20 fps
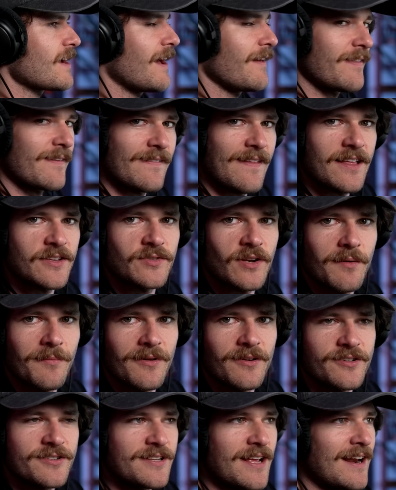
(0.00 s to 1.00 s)
I think that's what I'm
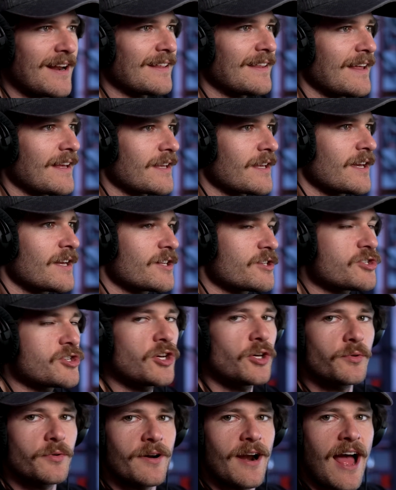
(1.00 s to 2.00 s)
understanding, like
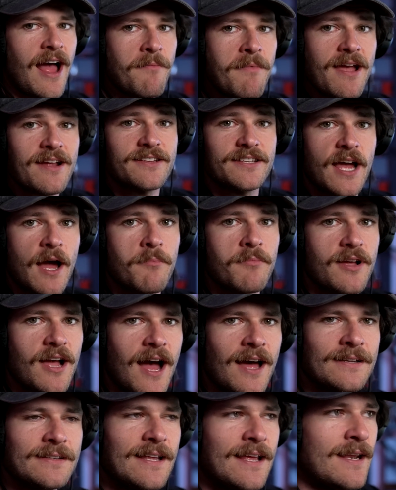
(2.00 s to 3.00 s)
children. I make dumb
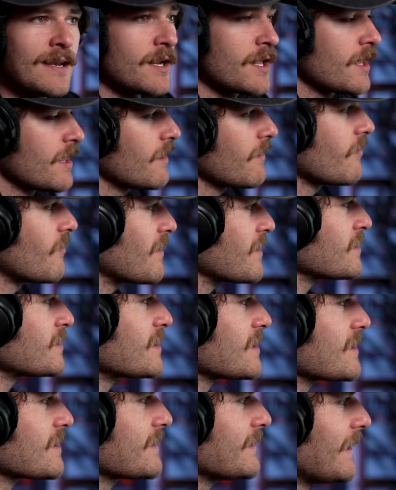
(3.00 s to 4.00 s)
content. This
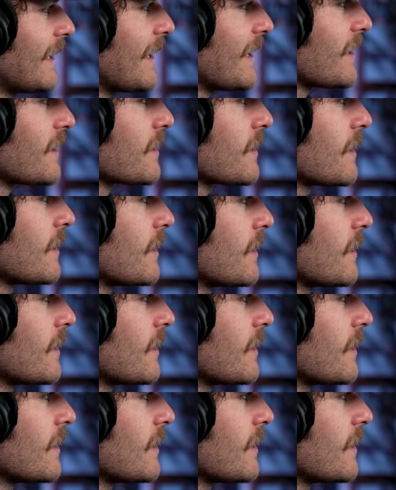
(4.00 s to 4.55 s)
is like,